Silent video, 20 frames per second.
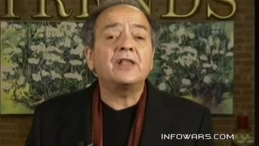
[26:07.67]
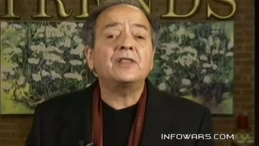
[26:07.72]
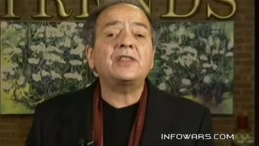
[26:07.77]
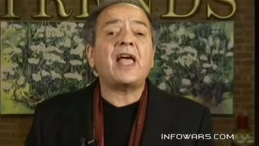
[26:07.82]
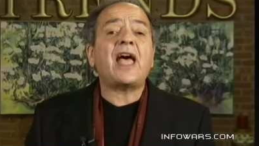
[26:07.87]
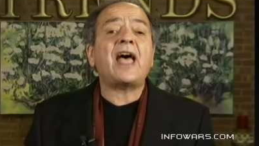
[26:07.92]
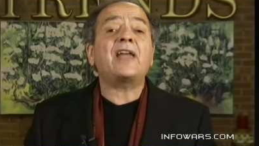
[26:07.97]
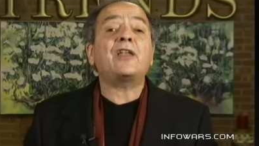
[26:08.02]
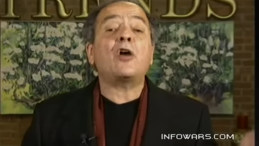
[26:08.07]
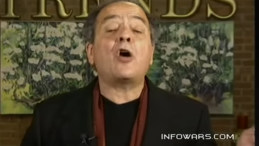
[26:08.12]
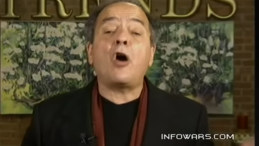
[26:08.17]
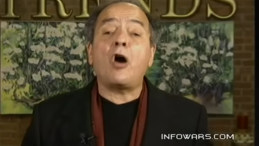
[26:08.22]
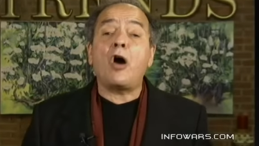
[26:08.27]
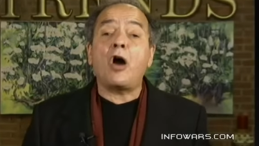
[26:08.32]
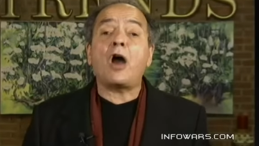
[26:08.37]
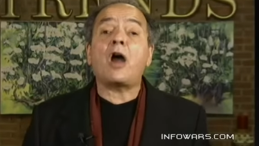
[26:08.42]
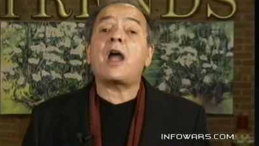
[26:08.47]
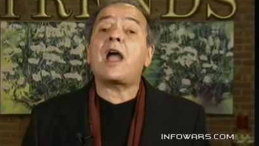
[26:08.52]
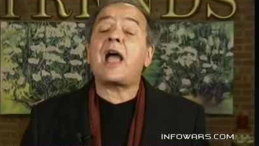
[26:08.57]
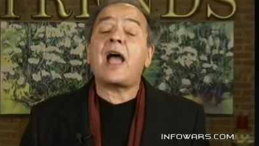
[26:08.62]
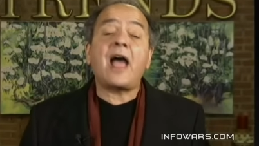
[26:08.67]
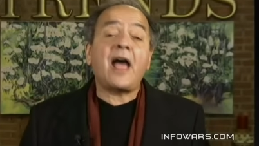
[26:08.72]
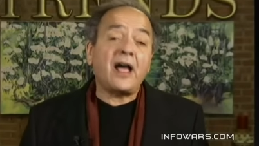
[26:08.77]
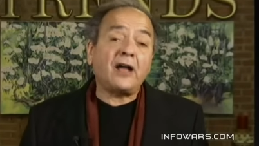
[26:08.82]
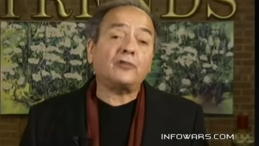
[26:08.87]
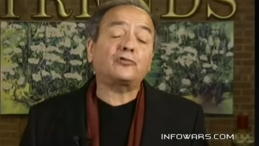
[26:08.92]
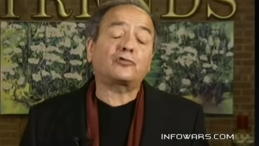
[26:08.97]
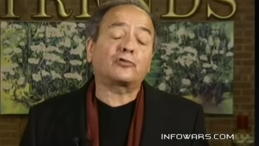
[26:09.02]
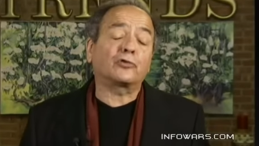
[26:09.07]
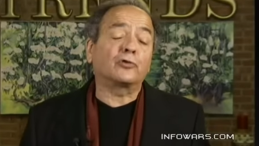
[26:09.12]
that are
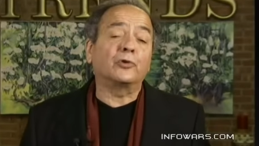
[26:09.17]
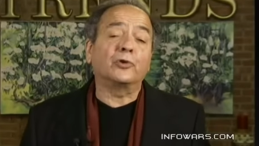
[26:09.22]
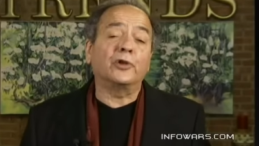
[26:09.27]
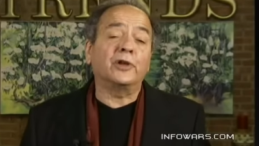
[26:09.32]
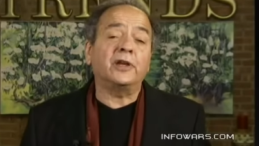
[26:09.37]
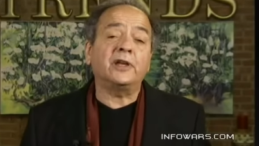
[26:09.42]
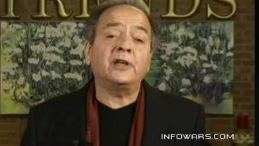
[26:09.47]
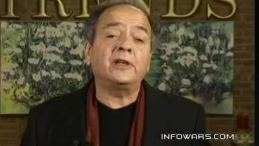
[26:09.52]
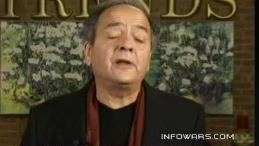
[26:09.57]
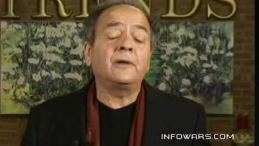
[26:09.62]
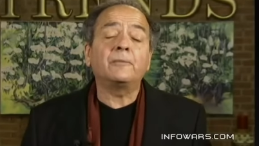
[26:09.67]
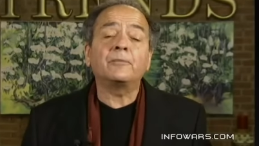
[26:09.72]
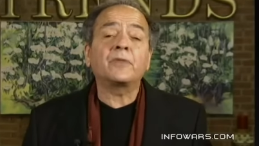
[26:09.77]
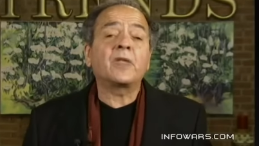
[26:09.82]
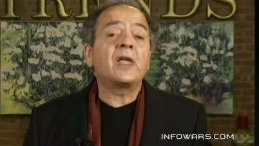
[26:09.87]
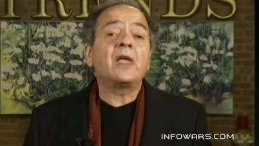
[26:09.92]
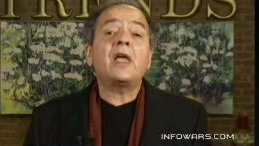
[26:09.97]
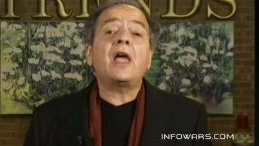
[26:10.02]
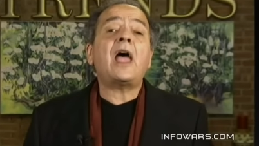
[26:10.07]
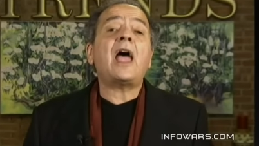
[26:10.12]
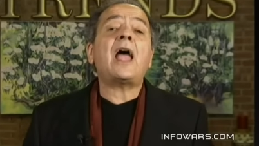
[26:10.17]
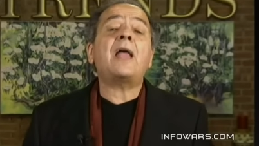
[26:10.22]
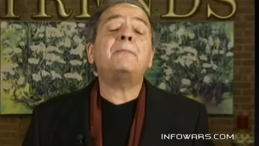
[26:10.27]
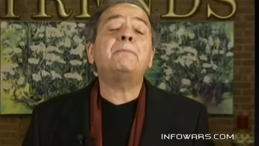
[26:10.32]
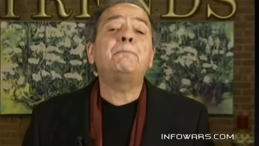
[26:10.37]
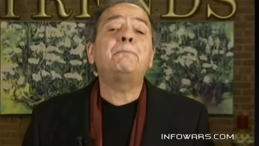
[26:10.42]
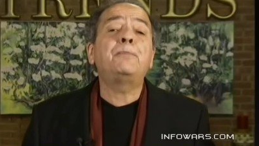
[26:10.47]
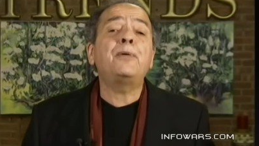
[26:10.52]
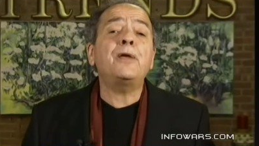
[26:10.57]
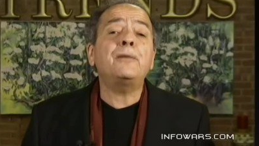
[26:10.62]
actually
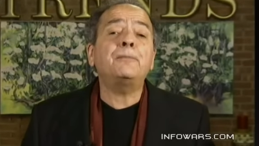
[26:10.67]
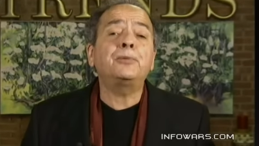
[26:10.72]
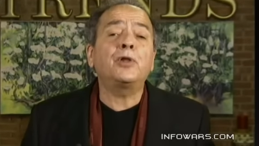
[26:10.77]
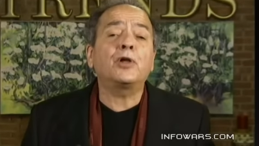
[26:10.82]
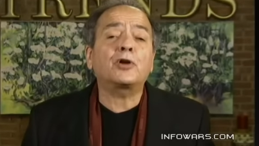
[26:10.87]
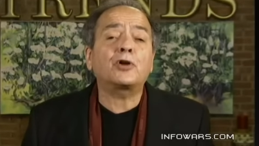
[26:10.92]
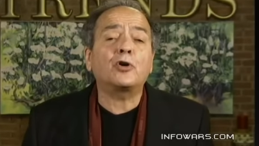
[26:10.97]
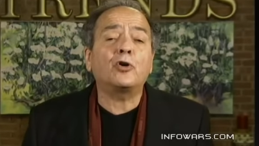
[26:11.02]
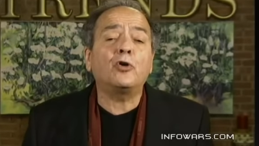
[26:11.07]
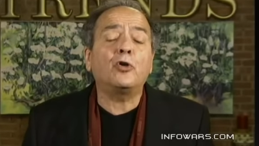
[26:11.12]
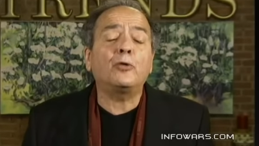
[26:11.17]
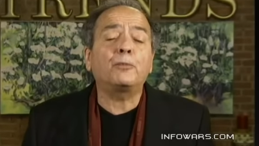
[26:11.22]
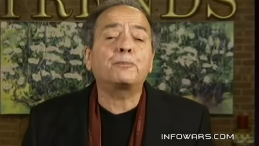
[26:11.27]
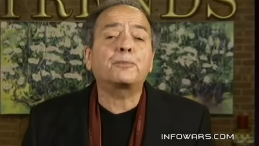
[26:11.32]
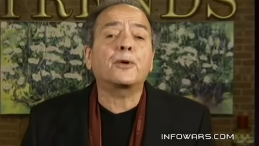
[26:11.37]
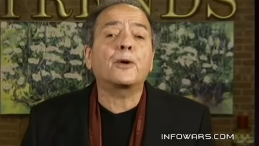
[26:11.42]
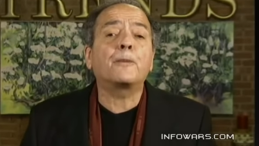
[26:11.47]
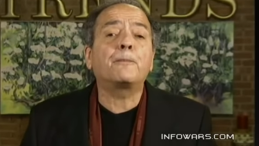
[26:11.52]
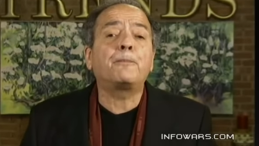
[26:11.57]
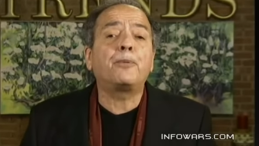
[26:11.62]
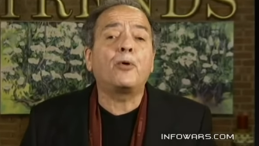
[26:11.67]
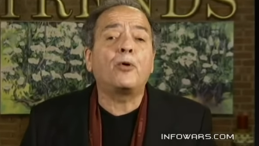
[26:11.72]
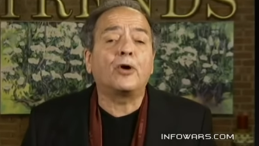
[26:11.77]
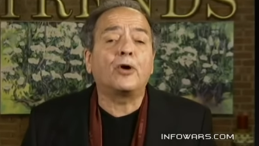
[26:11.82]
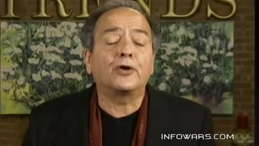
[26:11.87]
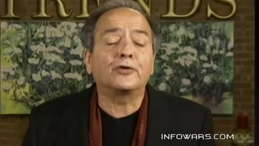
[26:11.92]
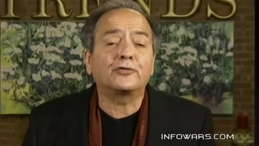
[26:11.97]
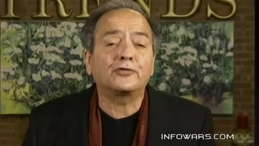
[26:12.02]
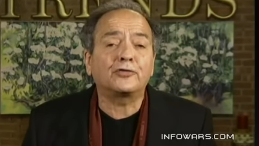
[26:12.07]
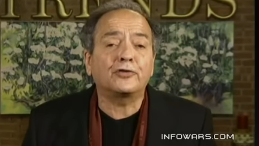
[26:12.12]
at biblical
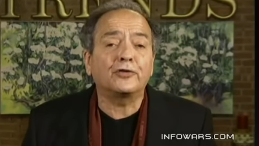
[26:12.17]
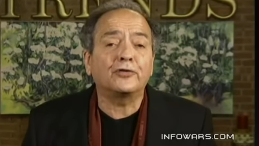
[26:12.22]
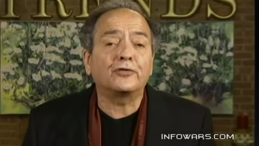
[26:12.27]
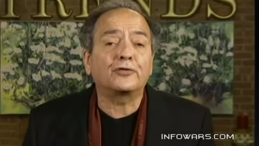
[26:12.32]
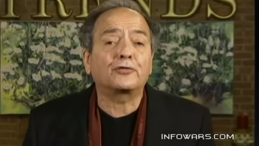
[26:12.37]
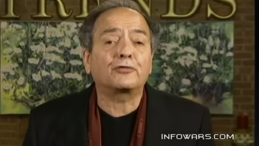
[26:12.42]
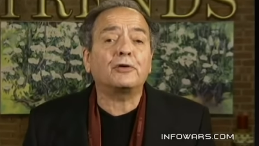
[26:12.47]
proportions.